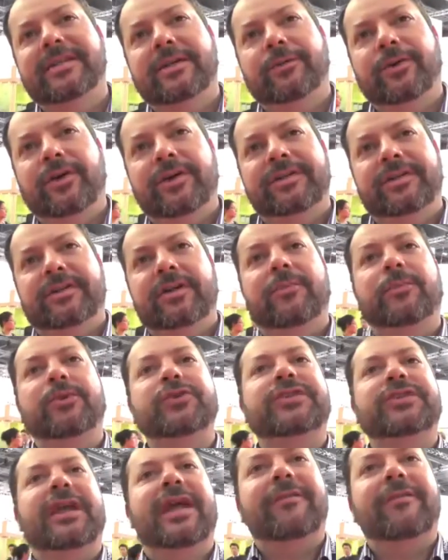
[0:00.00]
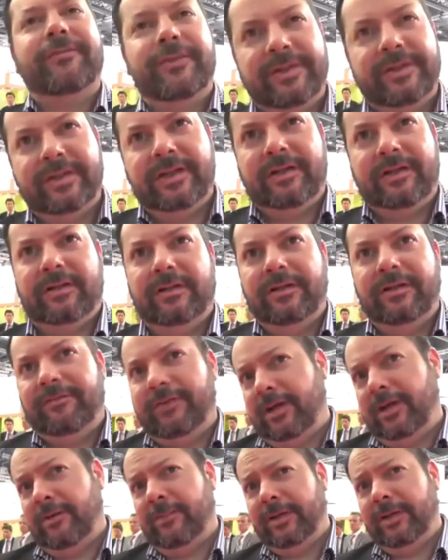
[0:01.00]
that works in almost every single
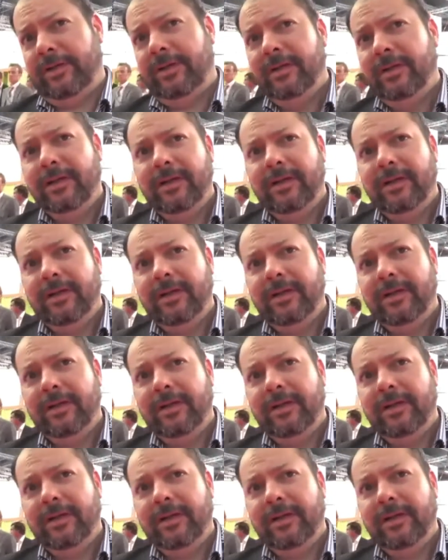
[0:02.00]
environment,